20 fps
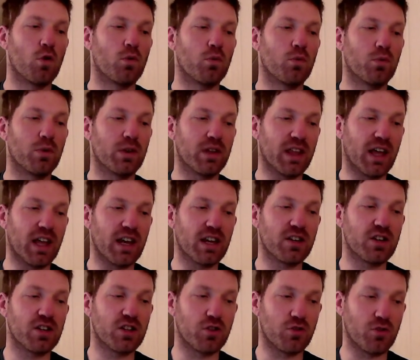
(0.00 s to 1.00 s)
related
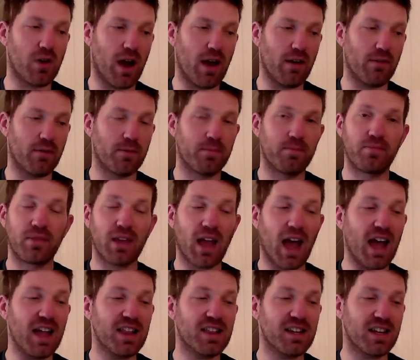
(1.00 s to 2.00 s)
to the drive.
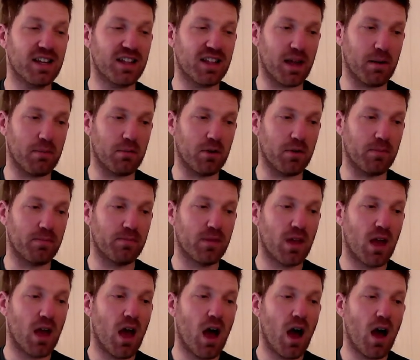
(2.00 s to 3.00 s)
As an example
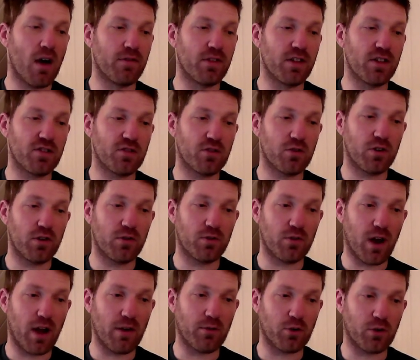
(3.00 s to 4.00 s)
of this sort of
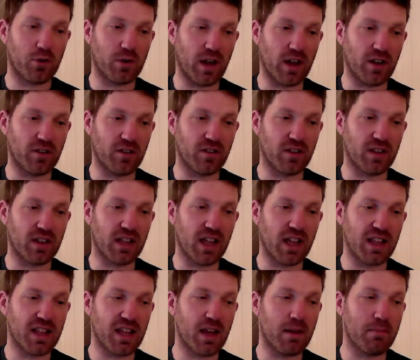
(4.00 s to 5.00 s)
drive creation,
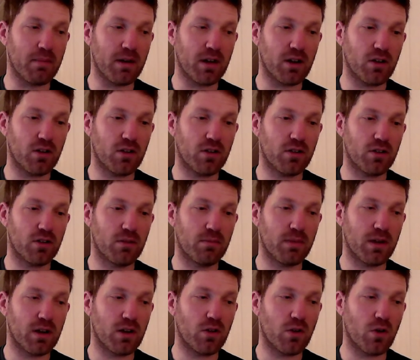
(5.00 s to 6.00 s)
let's say a middle
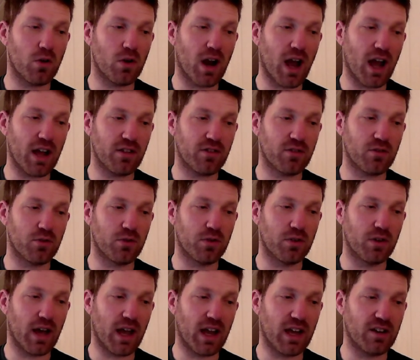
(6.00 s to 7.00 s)
or high
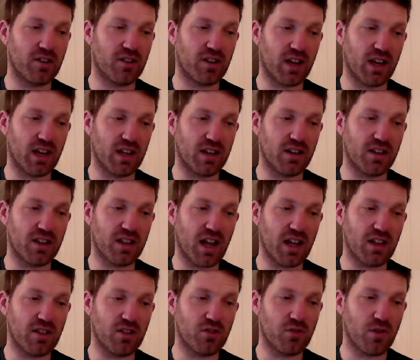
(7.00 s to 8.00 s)
school age kid
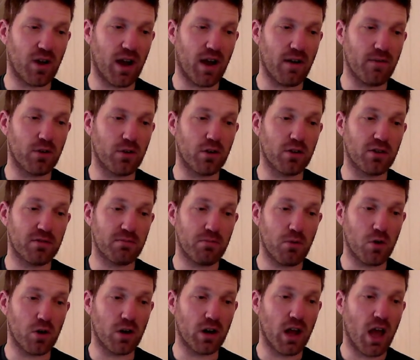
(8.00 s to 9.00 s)
decides to try out for a
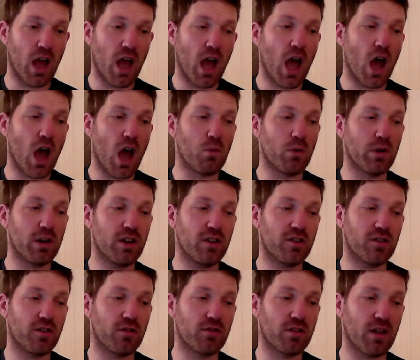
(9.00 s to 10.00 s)
sport and one day
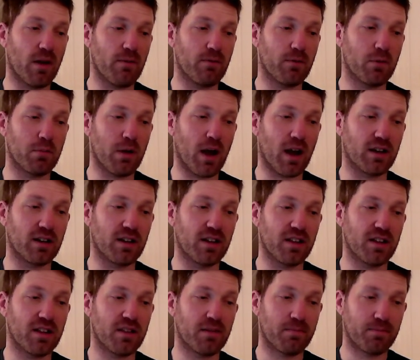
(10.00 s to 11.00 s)
shows up for
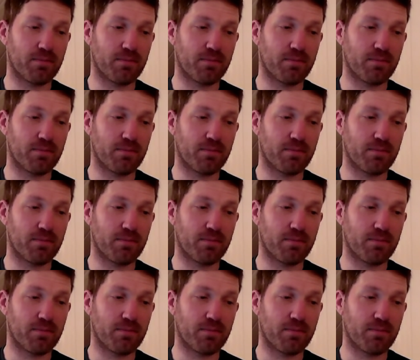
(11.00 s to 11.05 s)
practice